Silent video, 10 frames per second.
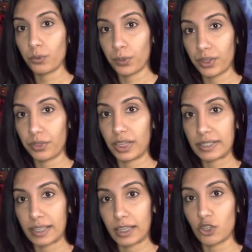with
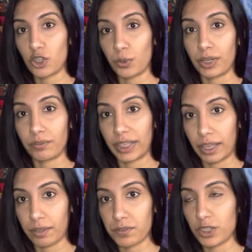these intuitive
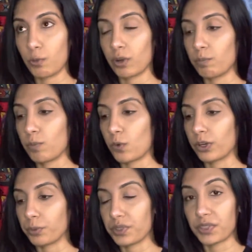gifts. You were
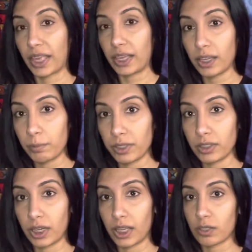born with psychic
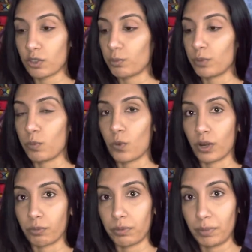abilities. You've been
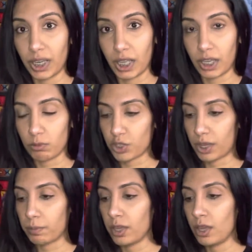born with
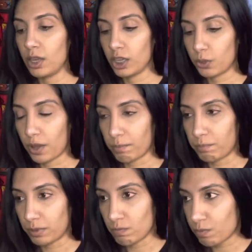mediumship. You have
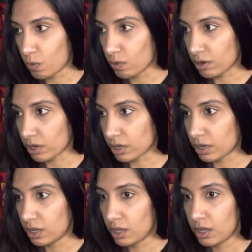been
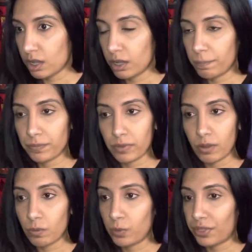born
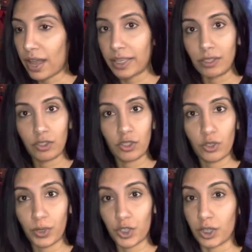with heightened
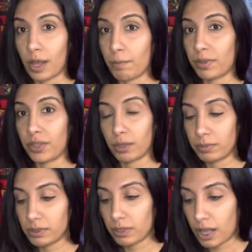intuition, empathetic
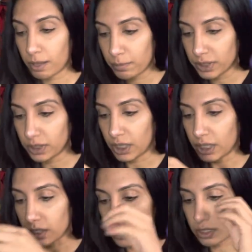
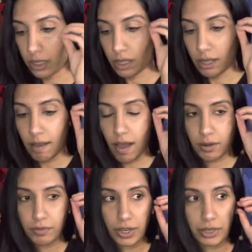abilities at
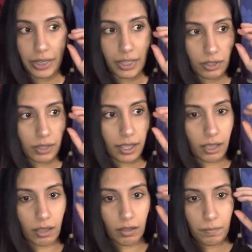a very
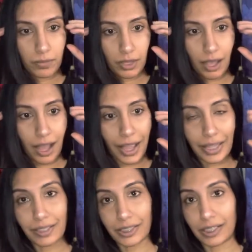like
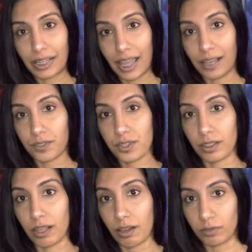heightened and enhanced
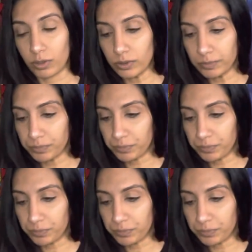level.